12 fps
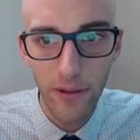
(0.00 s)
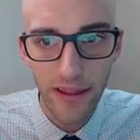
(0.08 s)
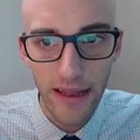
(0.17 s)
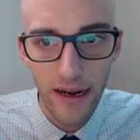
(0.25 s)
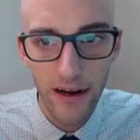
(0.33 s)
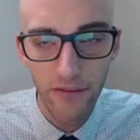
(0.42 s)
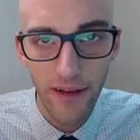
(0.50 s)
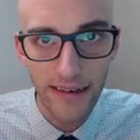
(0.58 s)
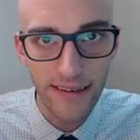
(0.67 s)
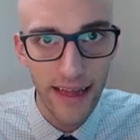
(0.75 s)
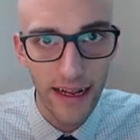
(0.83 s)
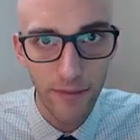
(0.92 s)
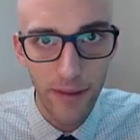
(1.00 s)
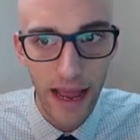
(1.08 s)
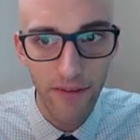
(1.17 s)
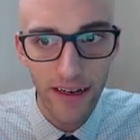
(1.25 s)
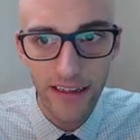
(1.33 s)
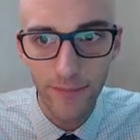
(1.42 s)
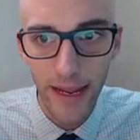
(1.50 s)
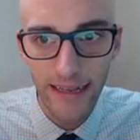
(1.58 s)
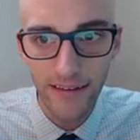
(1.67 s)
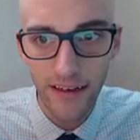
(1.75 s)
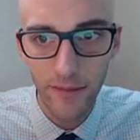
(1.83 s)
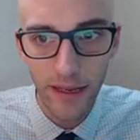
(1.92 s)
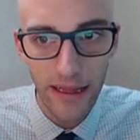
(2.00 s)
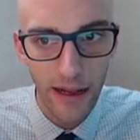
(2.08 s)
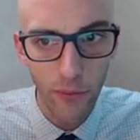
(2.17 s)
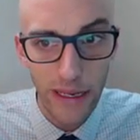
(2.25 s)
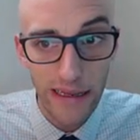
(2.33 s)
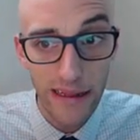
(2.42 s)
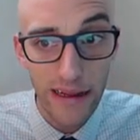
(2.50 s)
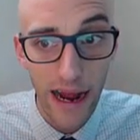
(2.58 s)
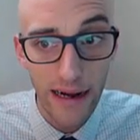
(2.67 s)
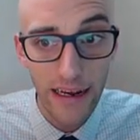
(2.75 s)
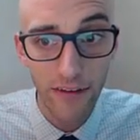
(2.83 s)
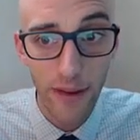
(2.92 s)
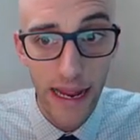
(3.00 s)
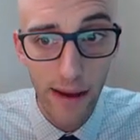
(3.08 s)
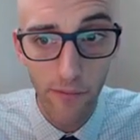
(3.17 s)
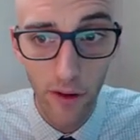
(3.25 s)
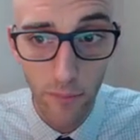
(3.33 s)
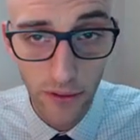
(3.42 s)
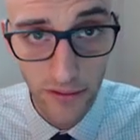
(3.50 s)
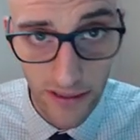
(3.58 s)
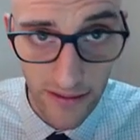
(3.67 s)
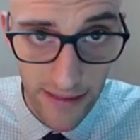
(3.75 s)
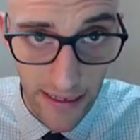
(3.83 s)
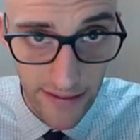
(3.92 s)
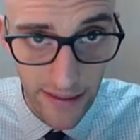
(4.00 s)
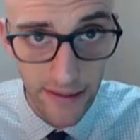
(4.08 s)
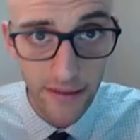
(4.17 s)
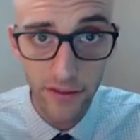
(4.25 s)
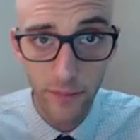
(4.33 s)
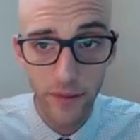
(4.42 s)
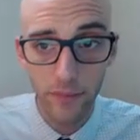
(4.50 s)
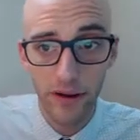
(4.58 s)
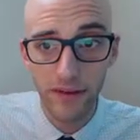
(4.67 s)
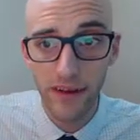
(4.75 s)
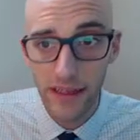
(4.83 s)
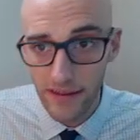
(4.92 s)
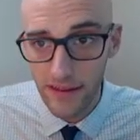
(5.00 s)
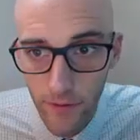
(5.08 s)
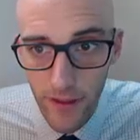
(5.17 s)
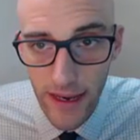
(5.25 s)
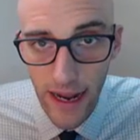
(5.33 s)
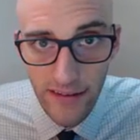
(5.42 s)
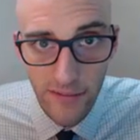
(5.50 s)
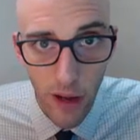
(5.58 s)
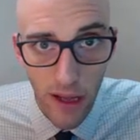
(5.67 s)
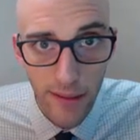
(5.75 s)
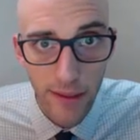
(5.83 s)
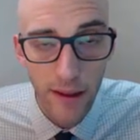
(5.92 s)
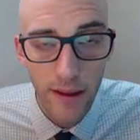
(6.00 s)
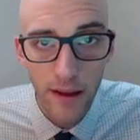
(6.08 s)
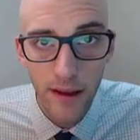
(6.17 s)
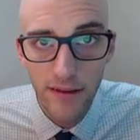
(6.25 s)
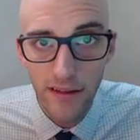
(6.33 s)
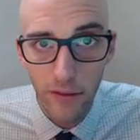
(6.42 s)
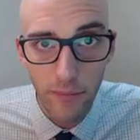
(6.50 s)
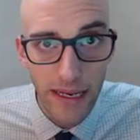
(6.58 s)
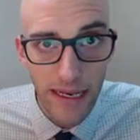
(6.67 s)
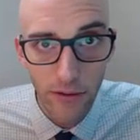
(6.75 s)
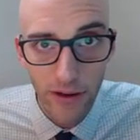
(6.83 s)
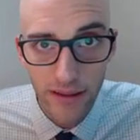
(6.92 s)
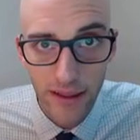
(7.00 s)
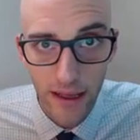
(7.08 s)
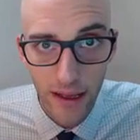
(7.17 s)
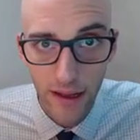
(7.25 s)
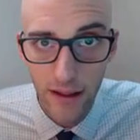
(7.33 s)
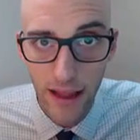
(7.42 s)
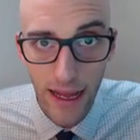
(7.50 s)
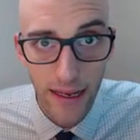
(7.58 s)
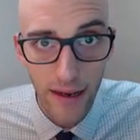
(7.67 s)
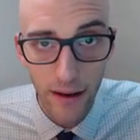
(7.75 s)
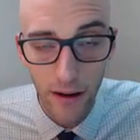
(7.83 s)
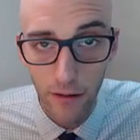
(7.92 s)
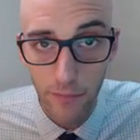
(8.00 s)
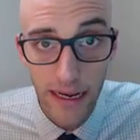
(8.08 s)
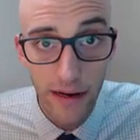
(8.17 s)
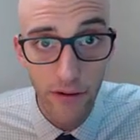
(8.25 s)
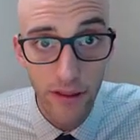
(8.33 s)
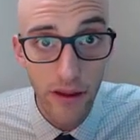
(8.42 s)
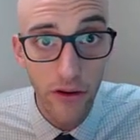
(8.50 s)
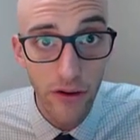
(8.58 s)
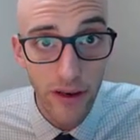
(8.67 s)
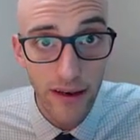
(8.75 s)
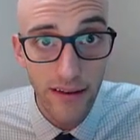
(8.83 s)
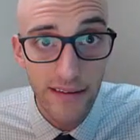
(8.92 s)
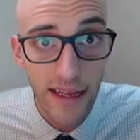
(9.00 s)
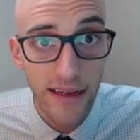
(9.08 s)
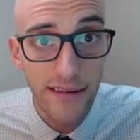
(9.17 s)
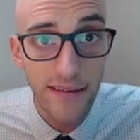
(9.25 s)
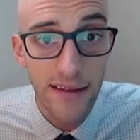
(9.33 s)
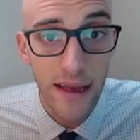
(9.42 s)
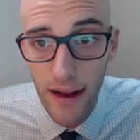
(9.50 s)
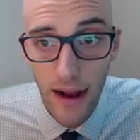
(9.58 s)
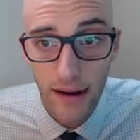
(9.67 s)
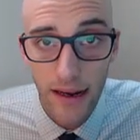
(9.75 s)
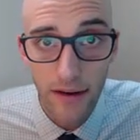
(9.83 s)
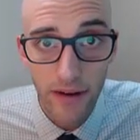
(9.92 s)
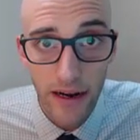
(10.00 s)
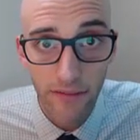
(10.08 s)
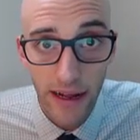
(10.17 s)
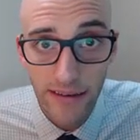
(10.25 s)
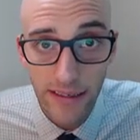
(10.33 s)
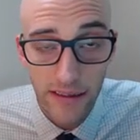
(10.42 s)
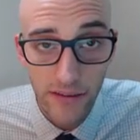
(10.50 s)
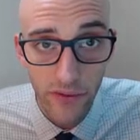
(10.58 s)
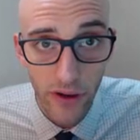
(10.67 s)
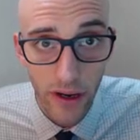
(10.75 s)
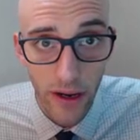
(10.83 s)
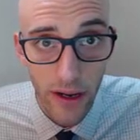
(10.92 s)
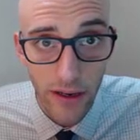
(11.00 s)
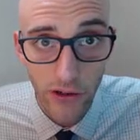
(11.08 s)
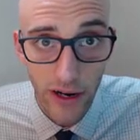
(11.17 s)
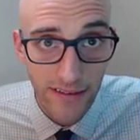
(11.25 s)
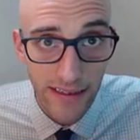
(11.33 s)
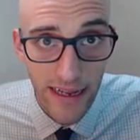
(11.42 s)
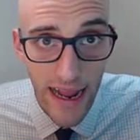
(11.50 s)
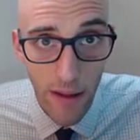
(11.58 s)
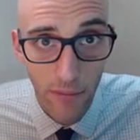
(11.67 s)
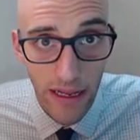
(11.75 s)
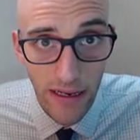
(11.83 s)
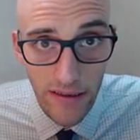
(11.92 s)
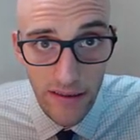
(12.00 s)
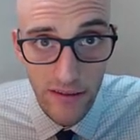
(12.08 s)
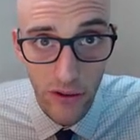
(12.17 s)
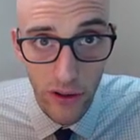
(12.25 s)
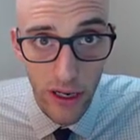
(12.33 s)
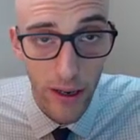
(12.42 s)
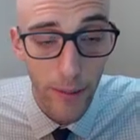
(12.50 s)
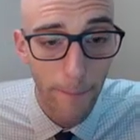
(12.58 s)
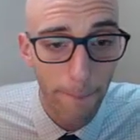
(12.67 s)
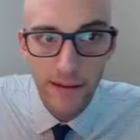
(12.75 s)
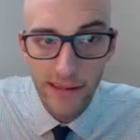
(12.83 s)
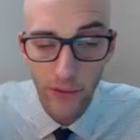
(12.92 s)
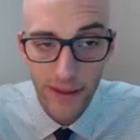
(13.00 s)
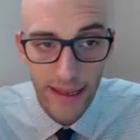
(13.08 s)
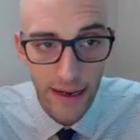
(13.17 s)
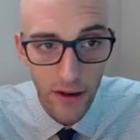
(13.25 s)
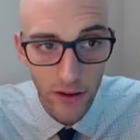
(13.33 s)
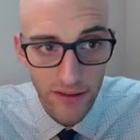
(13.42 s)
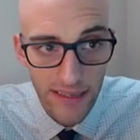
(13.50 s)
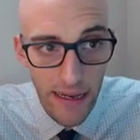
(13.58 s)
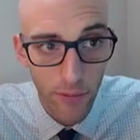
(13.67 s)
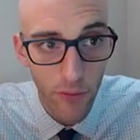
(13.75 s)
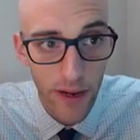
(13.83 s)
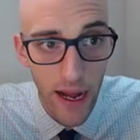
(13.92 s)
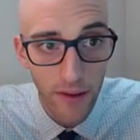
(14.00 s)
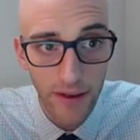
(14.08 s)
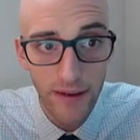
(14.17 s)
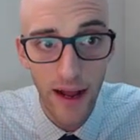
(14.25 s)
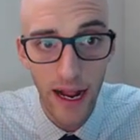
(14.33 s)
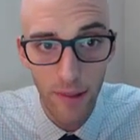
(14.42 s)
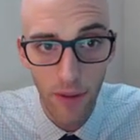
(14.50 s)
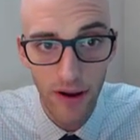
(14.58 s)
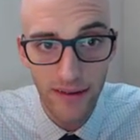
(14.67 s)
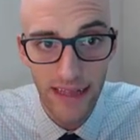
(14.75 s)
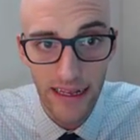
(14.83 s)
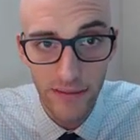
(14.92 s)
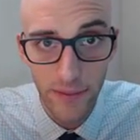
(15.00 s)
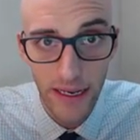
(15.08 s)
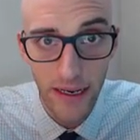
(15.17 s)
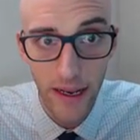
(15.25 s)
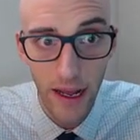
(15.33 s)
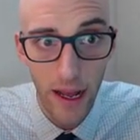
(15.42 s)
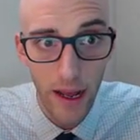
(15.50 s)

up with an intervention that could be evidence-based, could be like weekly cognitive behavioral booster sessions for the next month. So meeting with the client or meeting with you to discuss cognitive interventions for addressing gambling and disorder. So within a goals table, we often talk about assessment,